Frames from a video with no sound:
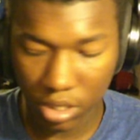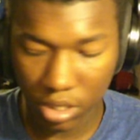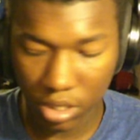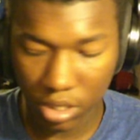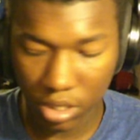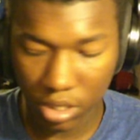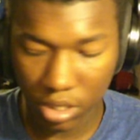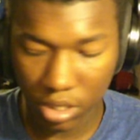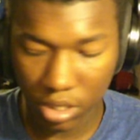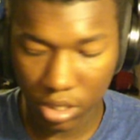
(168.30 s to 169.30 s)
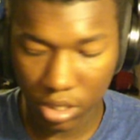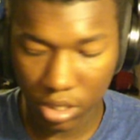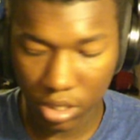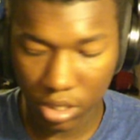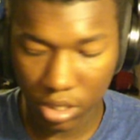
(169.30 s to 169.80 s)

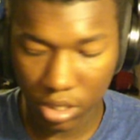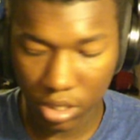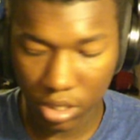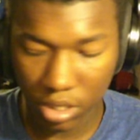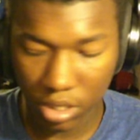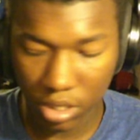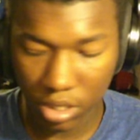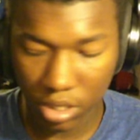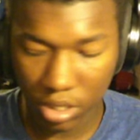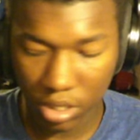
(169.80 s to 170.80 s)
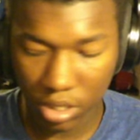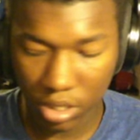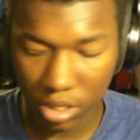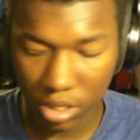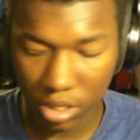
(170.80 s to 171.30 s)

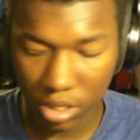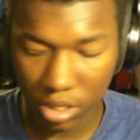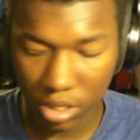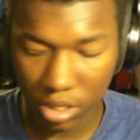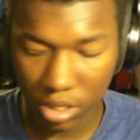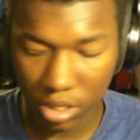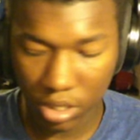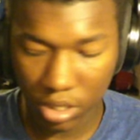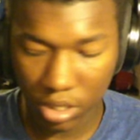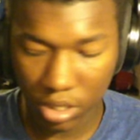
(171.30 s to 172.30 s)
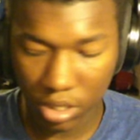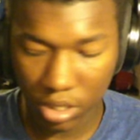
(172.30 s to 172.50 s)
(no lip movement)